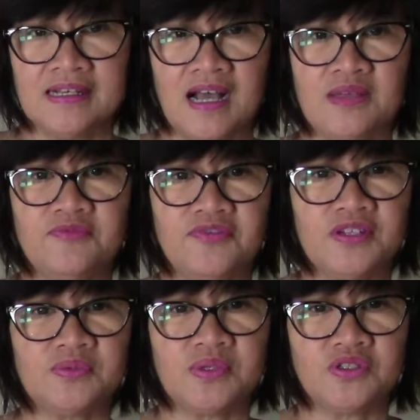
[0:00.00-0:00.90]
I'm
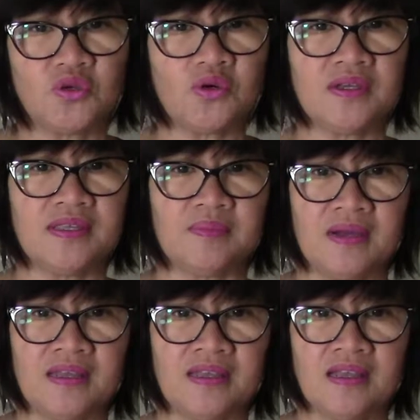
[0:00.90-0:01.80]
filled with joy that,
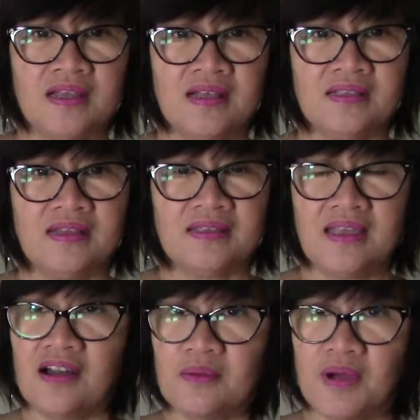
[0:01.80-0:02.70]
my, that
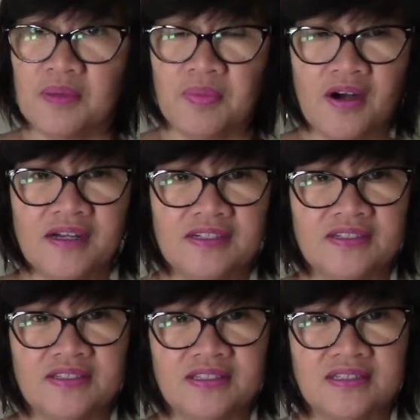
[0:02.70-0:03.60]
they are my
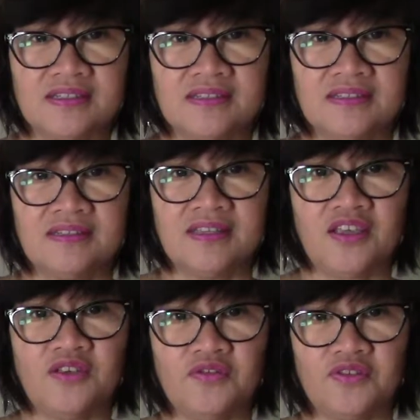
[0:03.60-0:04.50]
partners.
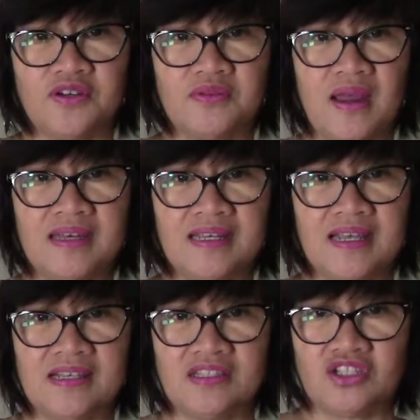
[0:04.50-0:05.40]
Thank you for
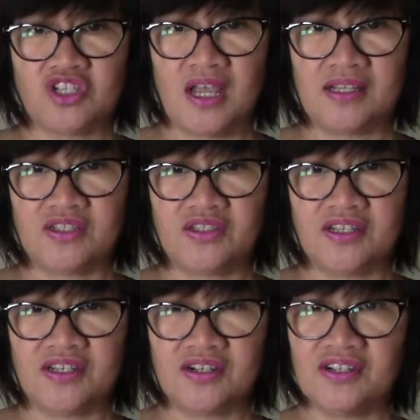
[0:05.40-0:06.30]
granting us a chance to
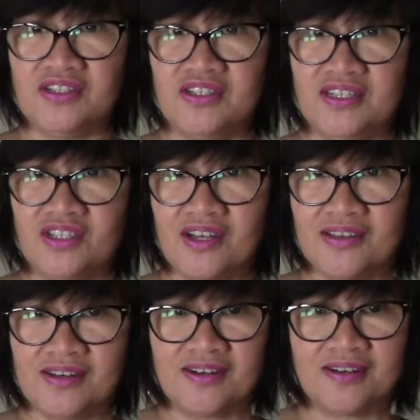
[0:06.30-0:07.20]
encourage each
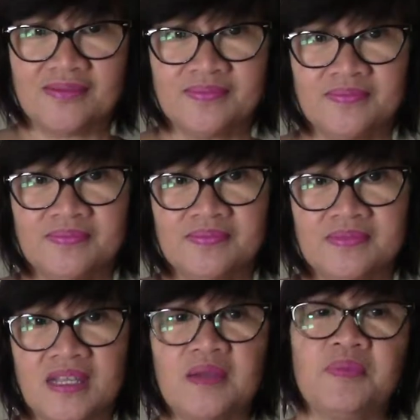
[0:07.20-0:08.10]
other.
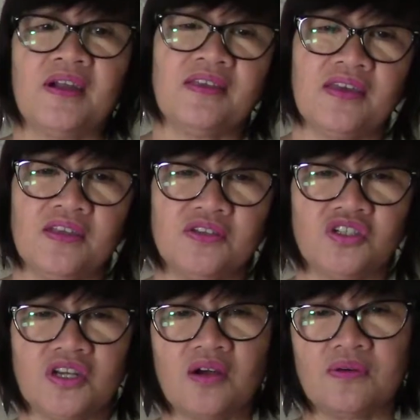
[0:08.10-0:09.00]
I pray that you
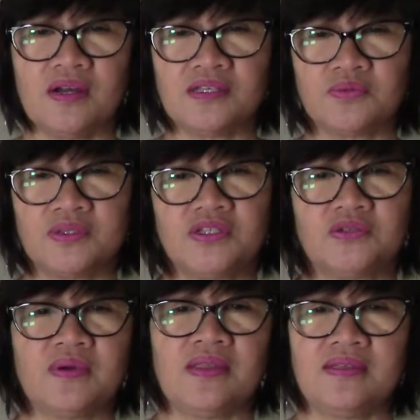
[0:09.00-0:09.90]
shower us with
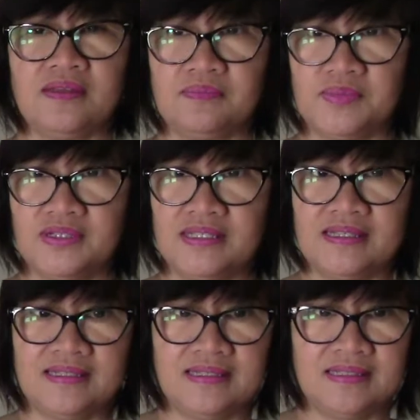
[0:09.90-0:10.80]
strength and
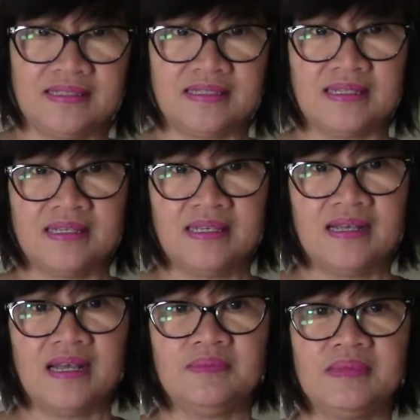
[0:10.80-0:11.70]
persistence.
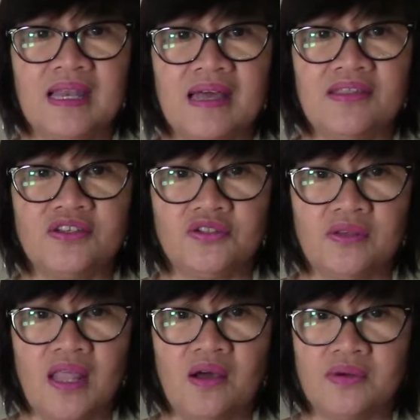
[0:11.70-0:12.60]
I'm glad that you
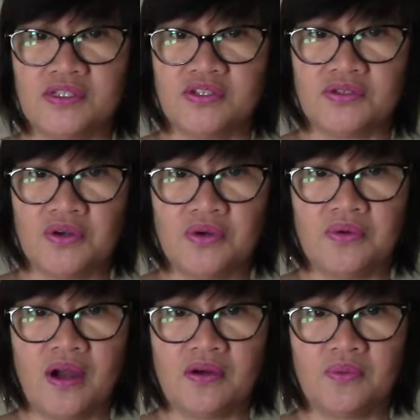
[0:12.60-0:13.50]
allow us to
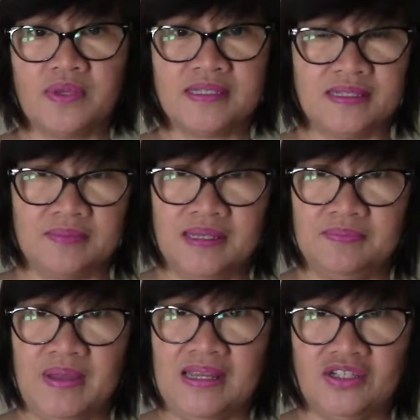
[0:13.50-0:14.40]
grow our wisdom
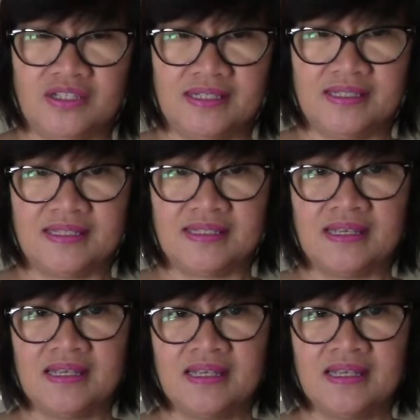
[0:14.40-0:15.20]
and patience.